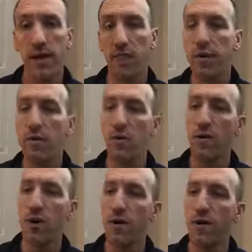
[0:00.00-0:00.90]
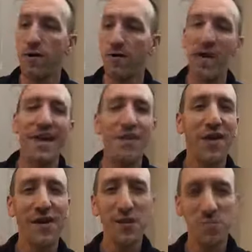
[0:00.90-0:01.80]
A lot of people are thinking
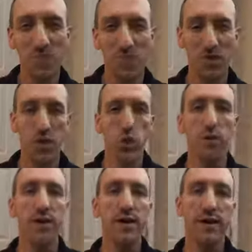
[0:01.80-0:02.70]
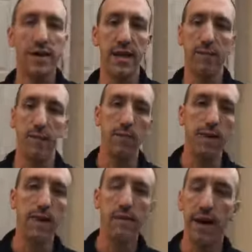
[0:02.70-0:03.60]
things, but they're too afraid to say it. And
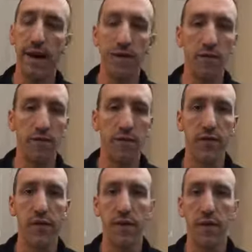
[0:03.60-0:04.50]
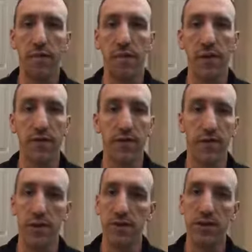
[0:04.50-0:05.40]
me, I have no filter on my mouth. I'm
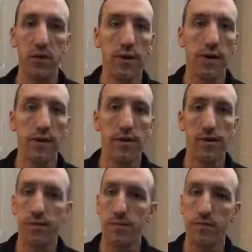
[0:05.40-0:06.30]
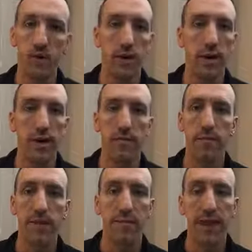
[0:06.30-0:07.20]
going to let you know how it is. I'm straight up.
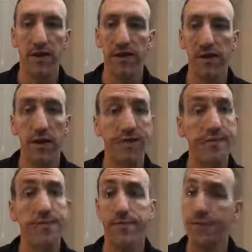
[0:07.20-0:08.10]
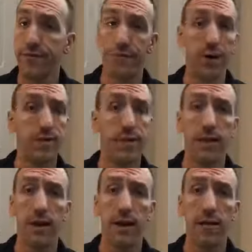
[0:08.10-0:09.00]
I'm not passive aggressive. I'm straight up going
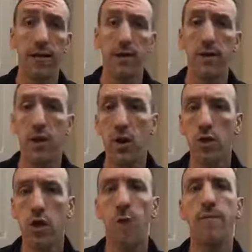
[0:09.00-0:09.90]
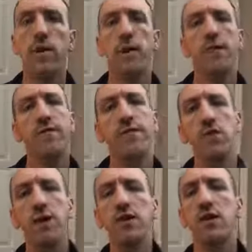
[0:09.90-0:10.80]
to tell you how it is. So you have
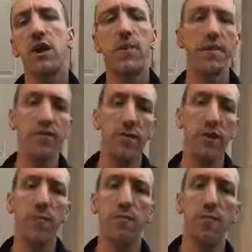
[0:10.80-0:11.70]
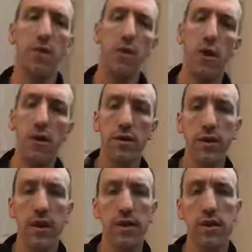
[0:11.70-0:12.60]
any questions, comments, you can comment below.
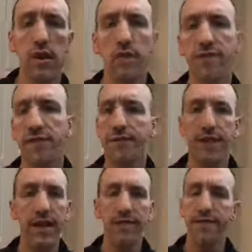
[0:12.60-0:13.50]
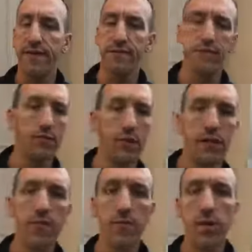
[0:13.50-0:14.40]
Hearts, likes, loves, hates,
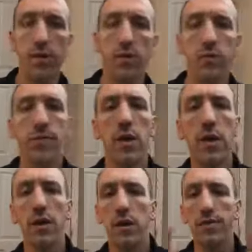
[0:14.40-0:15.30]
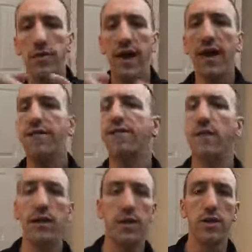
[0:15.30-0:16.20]
whatever you want to do. Love you guys.
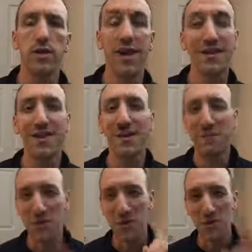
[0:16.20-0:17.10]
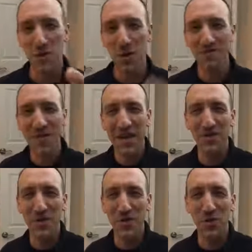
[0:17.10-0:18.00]
And until next time, start strong,
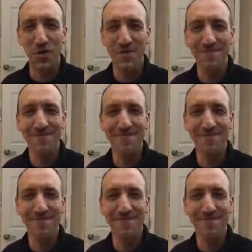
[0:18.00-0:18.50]
finish stronger.